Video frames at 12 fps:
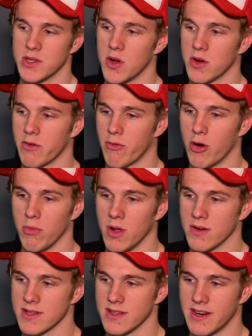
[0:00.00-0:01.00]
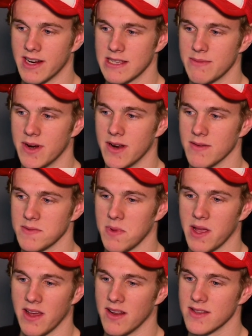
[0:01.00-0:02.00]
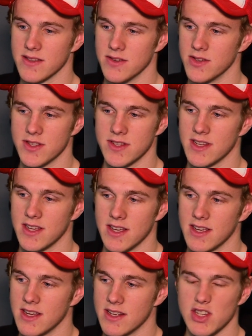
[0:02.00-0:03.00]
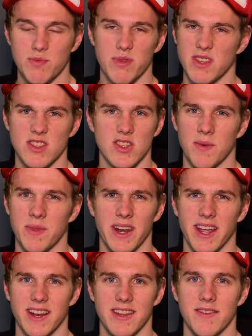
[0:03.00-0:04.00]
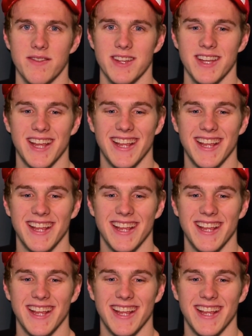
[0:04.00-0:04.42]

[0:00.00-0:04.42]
knocking Roblox and the next minute I was playing it. So just please stop the negativity.